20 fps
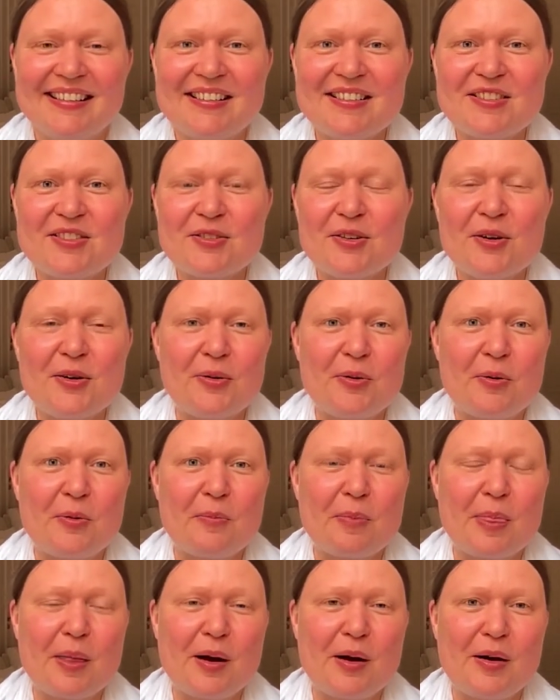So,
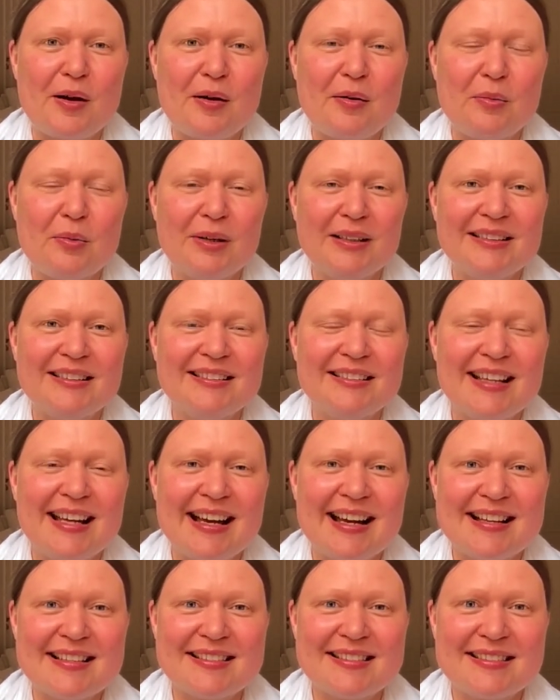what
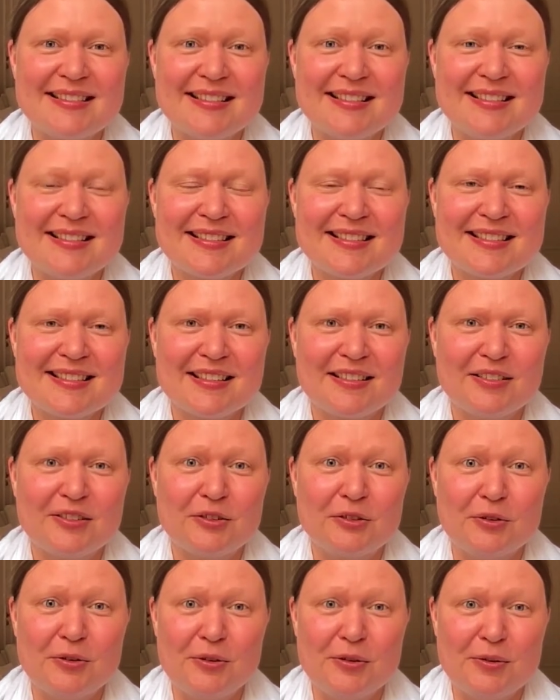has this
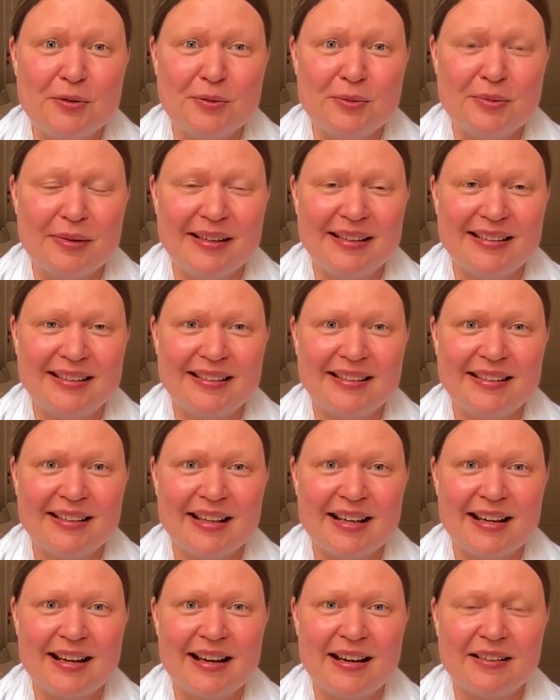to do with uh,
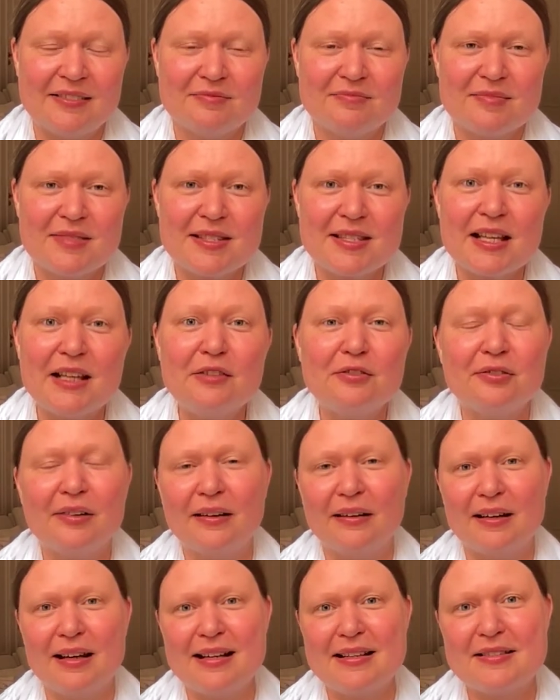self
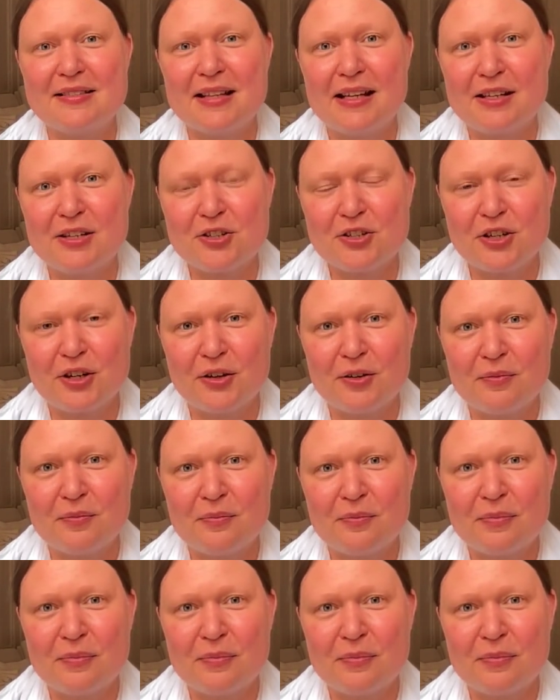realization?